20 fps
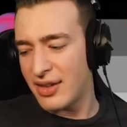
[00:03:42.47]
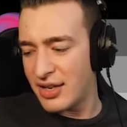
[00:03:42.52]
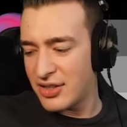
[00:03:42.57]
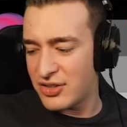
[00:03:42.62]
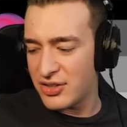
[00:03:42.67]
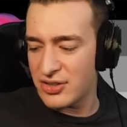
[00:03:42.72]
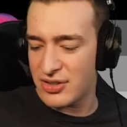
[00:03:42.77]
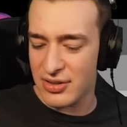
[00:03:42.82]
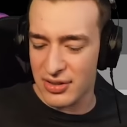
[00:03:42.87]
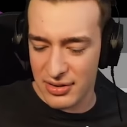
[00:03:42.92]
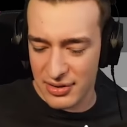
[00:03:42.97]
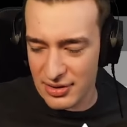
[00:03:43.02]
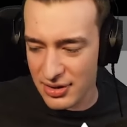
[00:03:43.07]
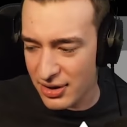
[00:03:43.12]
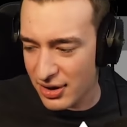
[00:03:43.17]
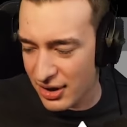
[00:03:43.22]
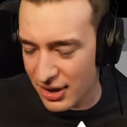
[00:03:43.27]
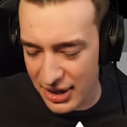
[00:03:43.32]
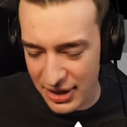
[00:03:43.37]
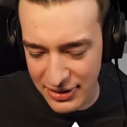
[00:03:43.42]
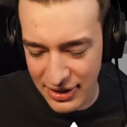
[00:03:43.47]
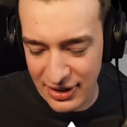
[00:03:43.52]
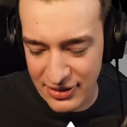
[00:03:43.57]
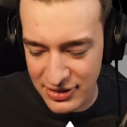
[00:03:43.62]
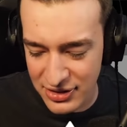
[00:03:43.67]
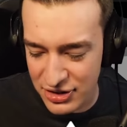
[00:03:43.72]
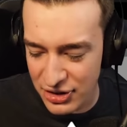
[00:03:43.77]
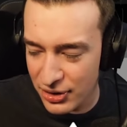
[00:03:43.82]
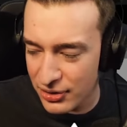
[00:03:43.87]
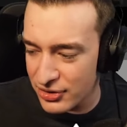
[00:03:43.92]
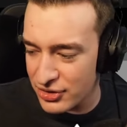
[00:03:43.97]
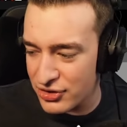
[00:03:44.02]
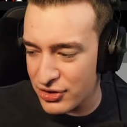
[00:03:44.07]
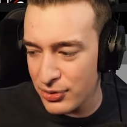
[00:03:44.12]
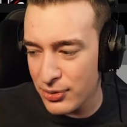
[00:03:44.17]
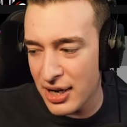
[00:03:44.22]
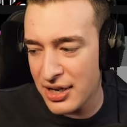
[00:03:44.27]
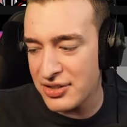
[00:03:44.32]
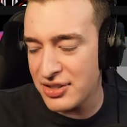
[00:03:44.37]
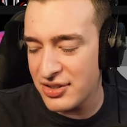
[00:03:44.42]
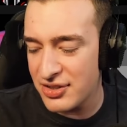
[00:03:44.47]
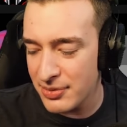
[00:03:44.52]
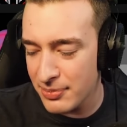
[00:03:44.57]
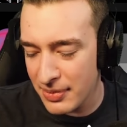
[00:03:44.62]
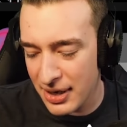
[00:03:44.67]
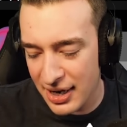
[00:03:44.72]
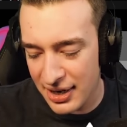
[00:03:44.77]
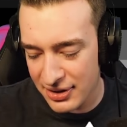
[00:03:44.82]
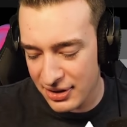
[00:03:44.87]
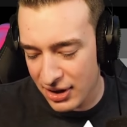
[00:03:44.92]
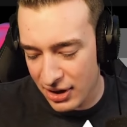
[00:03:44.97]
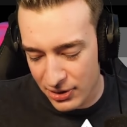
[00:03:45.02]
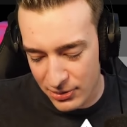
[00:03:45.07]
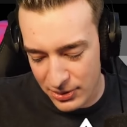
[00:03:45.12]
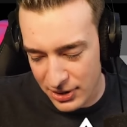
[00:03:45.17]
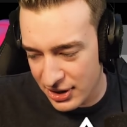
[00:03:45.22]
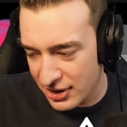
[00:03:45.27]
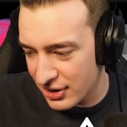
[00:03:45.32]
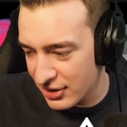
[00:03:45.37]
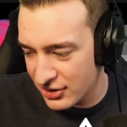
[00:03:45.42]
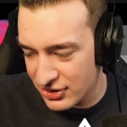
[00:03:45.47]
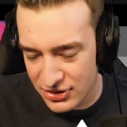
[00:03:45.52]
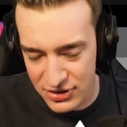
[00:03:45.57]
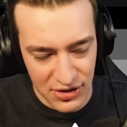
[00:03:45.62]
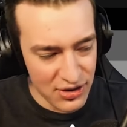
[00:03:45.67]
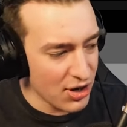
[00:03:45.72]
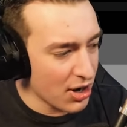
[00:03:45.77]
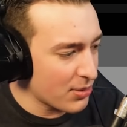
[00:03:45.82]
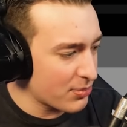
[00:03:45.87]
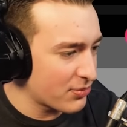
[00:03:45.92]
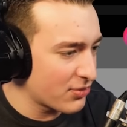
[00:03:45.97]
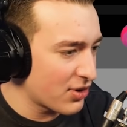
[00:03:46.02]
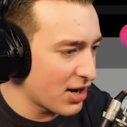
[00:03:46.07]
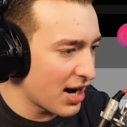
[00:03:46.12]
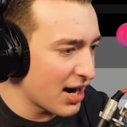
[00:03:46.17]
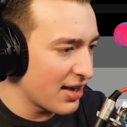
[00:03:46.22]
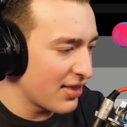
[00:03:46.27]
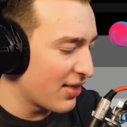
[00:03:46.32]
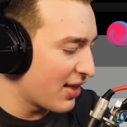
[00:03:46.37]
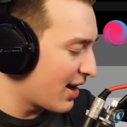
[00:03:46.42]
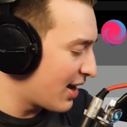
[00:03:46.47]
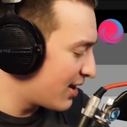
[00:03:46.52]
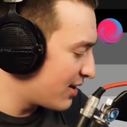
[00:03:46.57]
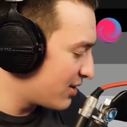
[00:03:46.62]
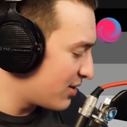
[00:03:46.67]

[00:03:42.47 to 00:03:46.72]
they just, oh, that's joke's too edgy to make. No, we're gonna stop right there,